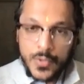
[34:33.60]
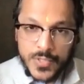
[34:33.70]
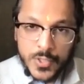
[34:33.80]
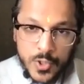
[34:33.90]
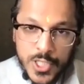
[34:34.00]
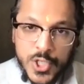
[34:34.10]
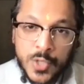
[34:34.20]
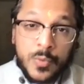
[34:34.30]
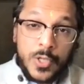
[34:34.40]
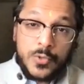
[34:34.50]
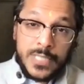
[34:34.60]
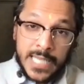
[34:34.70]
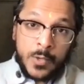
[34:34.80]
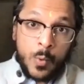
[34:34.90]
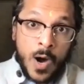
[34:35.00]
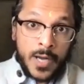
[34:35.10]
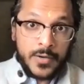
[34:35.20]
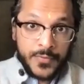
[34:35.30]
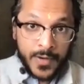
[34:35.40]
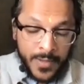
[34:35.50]
There's a tradition where you take
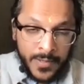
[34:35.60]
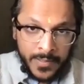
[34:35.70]
water from